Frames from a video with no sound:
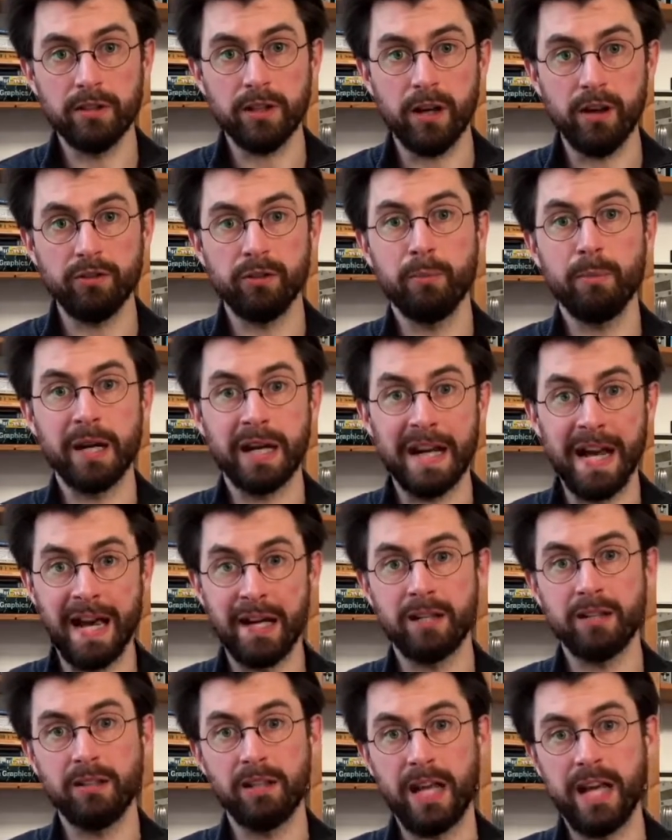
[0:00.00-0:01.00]
of a
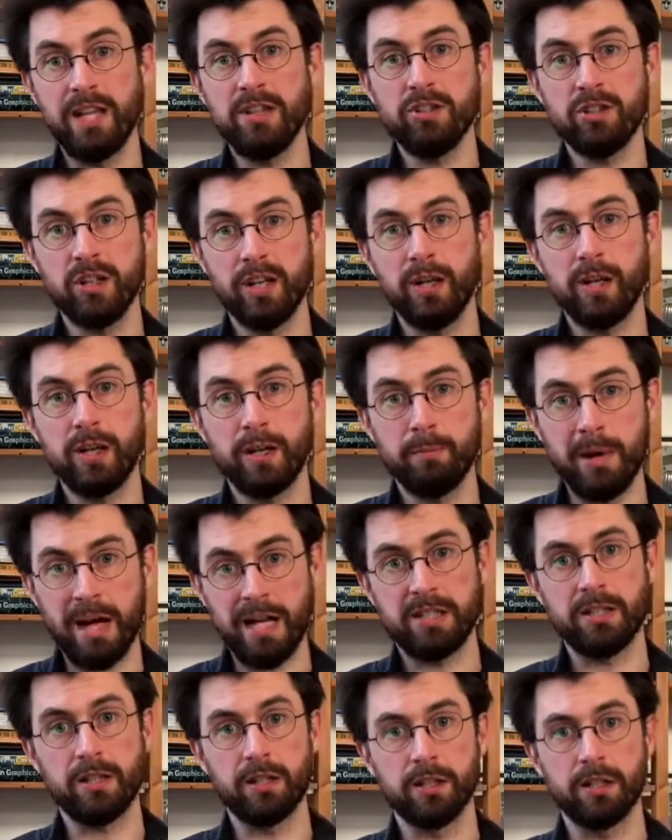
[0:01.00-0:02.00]
mechanical engineering
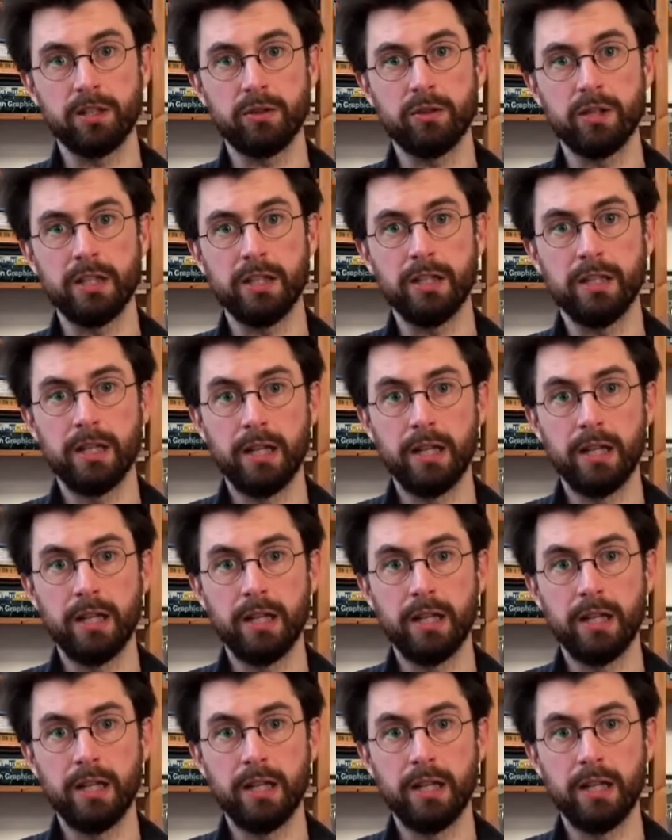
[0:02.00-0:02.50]
bachelor degree